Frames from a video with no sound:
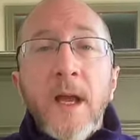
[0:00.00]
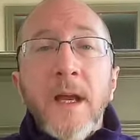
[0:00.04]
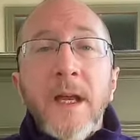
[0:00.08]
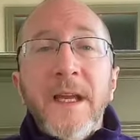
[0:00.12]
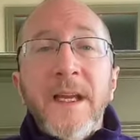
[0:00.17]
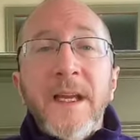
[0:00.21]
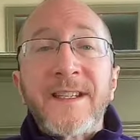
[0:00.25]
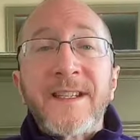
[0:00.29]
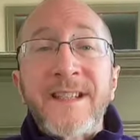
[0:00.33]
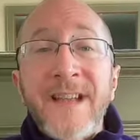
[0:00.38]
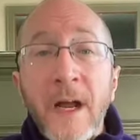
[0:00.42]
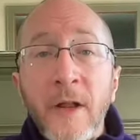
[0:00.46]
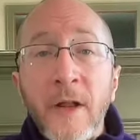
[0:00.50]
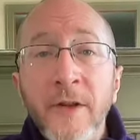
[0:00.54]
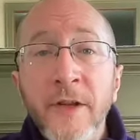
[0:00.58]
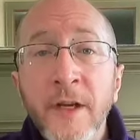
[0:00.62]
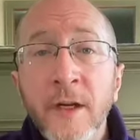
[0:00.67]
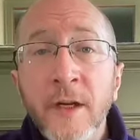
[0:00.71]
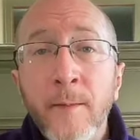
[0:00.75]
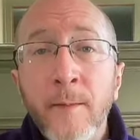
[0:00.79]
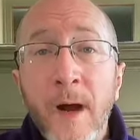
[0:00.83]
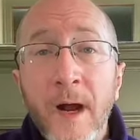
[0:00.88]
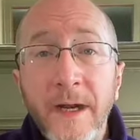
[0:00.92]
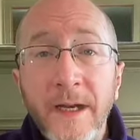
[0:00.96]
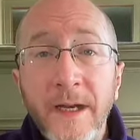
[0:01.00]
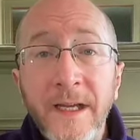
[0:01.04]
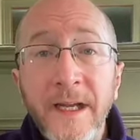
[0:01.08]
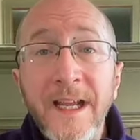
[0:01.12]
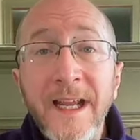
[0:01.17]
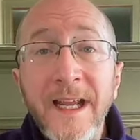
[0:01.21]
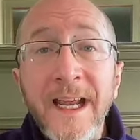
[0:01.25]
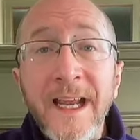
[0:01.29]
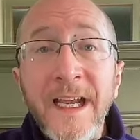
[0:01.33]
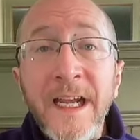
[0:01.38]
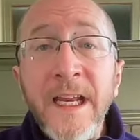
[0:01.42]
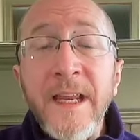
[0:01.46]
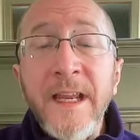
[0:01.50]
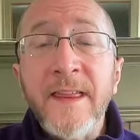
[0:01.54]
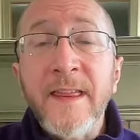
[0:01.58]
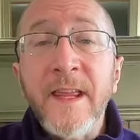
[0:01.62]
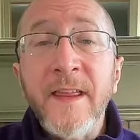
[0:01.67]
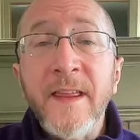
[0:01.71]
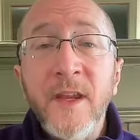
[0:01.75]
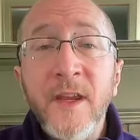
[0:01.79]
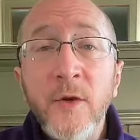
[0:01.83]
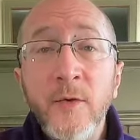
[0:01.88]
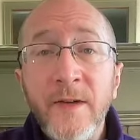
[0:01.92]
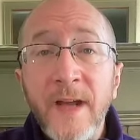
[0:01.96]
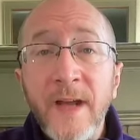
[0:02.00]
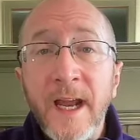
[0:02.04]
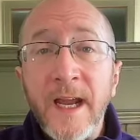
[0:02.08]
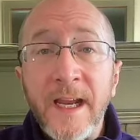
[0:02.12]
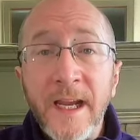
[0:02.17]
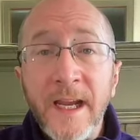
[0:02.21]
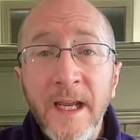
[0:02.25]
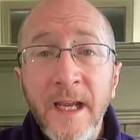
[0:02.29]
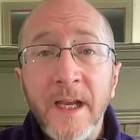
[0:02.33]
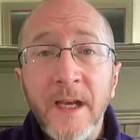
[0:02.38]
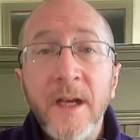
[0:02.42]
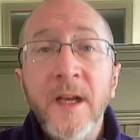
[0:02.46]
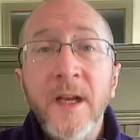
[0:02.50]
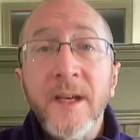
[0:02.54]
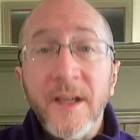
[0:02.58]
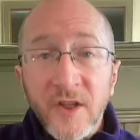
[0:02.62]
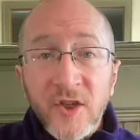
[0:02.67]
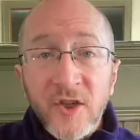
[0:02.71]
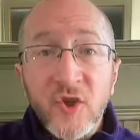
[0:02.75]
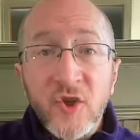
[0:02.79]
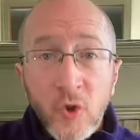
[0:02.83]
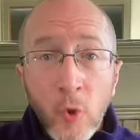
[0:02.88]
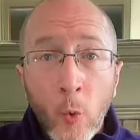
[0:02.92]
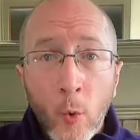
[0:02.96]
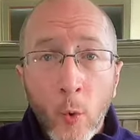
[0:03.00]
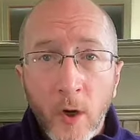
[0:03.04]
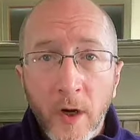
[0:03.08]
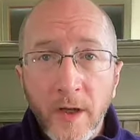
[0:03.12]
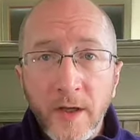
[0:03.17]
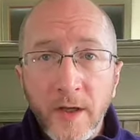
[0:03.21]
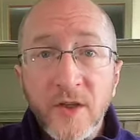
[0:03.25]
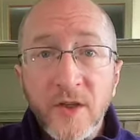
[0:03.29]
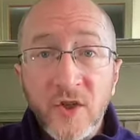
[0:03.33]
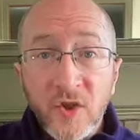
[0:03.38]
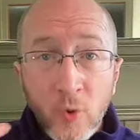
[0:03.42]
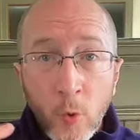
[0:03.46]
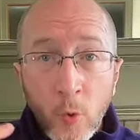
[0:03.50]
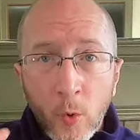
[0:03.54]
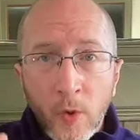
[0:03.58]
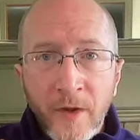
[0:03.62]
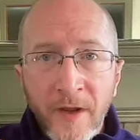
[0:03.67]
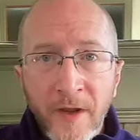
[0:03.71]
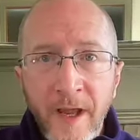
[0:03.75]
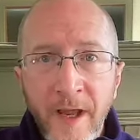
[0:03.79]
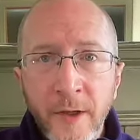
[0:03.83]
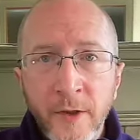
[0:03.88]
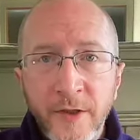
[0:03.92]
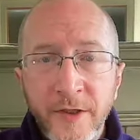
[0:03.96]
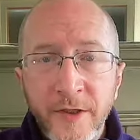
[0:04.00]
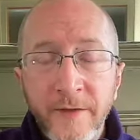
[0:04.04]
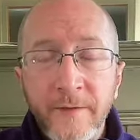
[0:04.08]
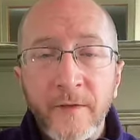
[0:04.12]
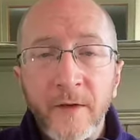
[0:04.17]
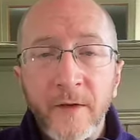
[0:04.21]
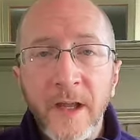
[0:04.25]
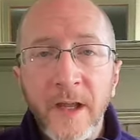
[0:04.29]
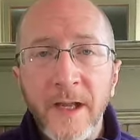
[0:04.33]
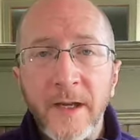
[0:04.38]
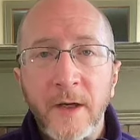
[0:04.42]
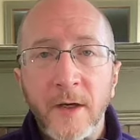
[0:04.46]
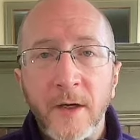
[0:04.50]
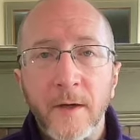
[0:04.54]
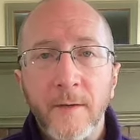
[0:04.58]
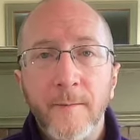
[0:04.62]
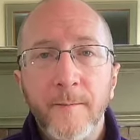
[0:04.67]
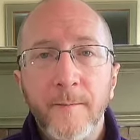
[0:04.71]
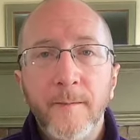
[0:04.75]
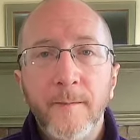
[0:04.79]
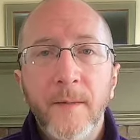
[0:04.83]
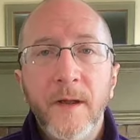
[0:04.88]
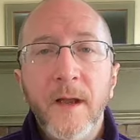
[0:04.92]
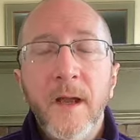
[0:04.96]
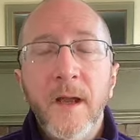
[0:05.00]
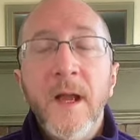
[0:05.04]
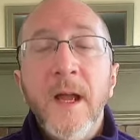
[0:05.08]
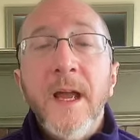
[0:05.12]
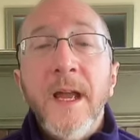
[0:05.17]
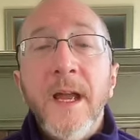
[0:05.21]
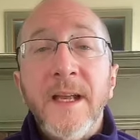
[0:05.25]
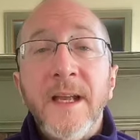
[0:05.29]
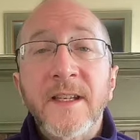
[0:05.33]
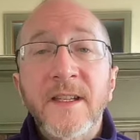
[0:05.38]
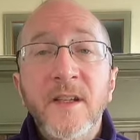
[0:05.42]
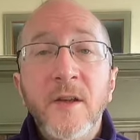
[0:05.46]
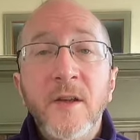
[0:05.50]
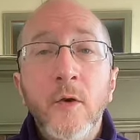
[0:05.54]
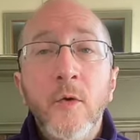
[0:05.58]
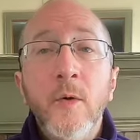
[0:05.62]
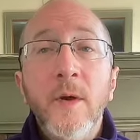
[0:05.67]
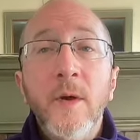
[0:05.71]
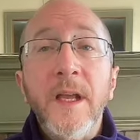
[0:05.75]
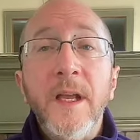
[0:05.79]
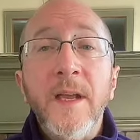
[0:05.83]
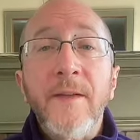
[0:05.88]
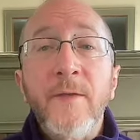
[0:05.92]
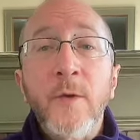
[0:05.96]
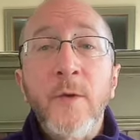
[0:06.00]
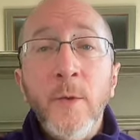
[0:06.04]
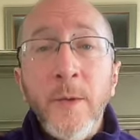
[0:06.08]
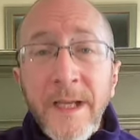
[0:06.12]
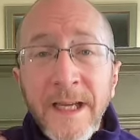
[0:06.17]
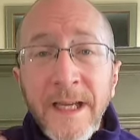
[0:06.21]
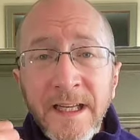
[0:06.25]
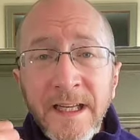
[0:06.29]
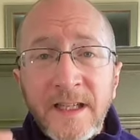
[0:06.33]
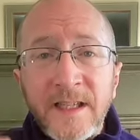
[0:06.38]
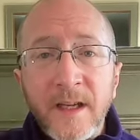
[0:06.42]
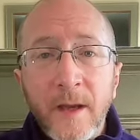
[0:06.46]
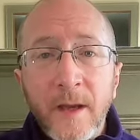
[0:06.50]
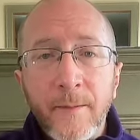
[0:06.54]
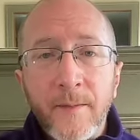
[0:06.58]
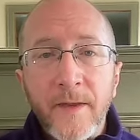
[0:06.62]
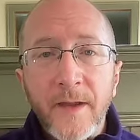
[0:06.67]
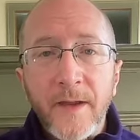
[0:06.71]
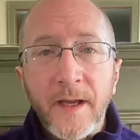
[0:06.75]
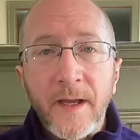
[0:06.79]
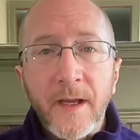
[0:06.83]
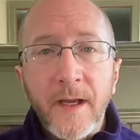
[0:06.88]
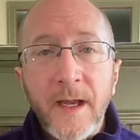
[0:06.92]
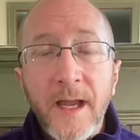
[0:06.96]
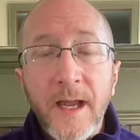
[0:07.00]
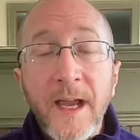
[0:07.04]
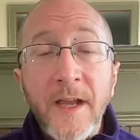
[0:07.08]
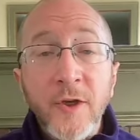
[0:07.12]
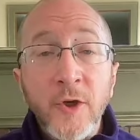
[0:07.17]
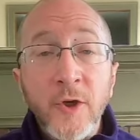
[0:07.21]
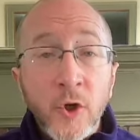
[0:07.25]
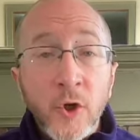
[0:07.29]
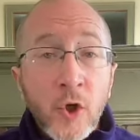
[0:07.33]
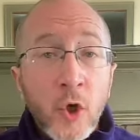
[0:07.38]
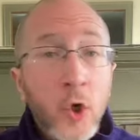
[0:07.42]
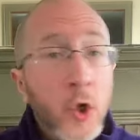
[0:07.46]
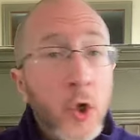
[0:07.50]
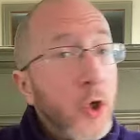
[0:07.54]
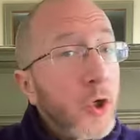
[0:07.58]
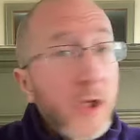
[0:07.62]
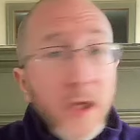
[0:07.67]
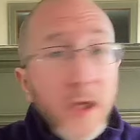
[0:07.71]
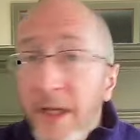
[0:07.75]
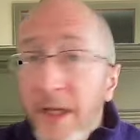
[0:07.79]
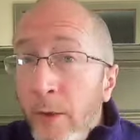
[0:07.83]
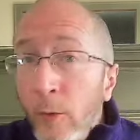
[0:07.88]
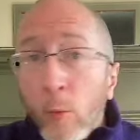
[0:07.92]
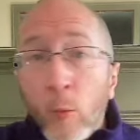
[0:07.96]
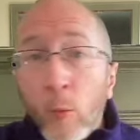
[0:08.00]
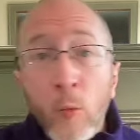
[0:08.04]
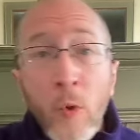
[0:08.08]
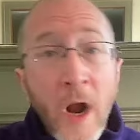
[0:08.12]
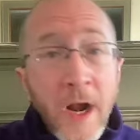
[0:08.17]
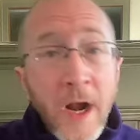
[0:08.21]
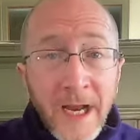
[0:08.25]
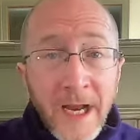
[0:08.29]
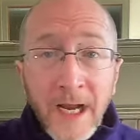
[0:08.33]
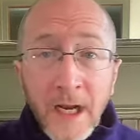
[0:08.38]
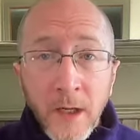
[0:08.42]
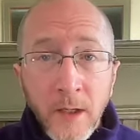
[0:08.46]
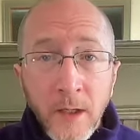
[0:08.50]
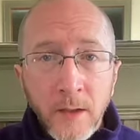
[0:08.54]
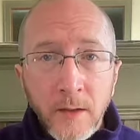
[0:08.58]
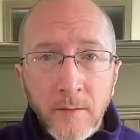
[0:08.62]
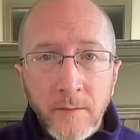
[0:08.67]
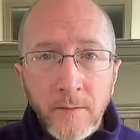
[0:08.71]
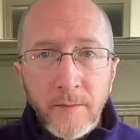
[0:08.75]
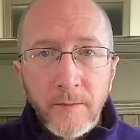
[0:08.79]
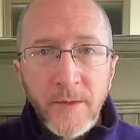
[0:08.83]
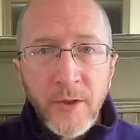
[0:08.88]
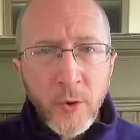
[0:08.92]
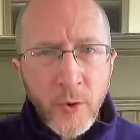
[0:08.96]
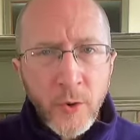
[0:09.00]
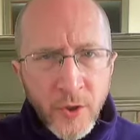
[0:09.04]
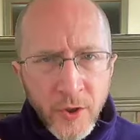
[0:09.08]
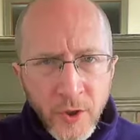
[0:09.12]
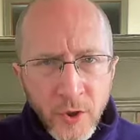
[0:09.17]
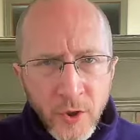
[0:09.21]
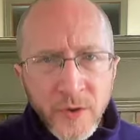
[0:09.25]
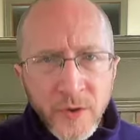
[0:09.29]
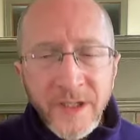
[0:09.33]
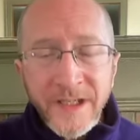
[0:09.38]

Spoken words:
it's telling your body anything that you take in, store it, store the energy for later. And so if you eat something and you're currently running, you can use